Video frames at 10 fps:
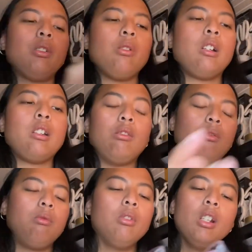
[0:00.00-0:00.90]
so I don't
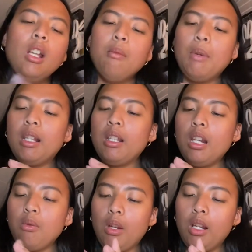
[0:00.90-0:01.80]
know. But
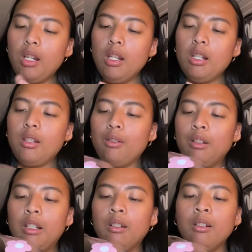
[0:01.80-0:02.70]
anyway, so
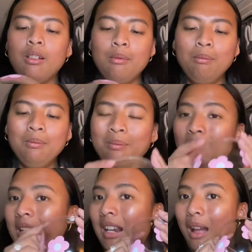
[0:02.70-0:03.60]
here's
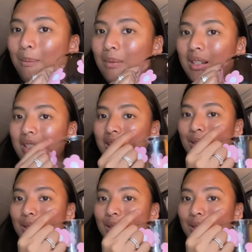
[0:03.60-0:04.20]
my caps.